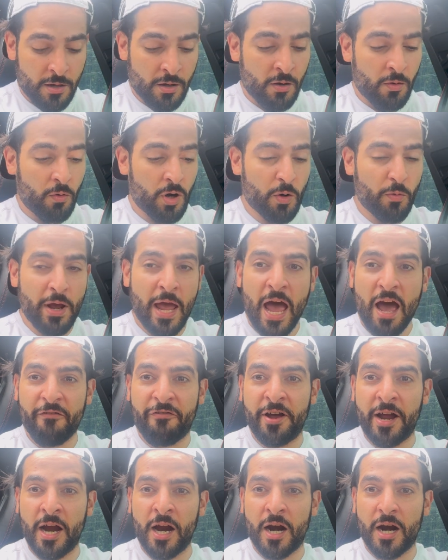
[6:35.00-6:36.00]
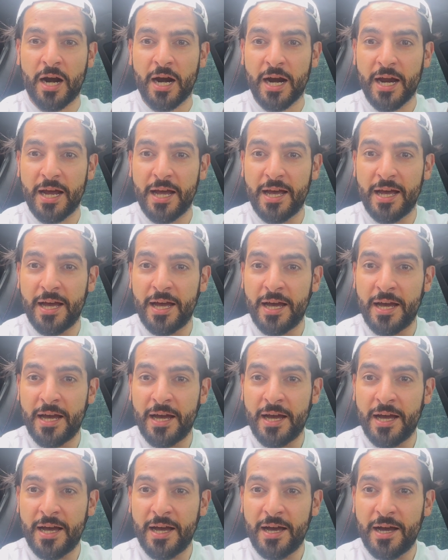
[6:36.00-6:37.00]
what do we have here?
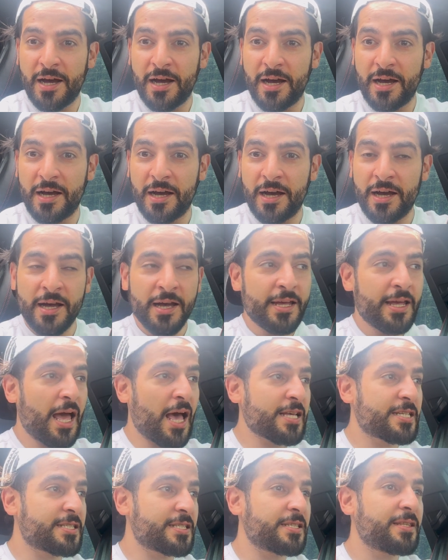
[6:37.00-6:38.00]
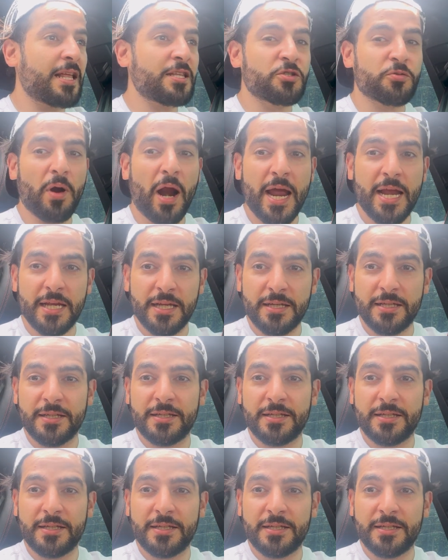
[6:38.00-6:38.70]
Yes, that's right.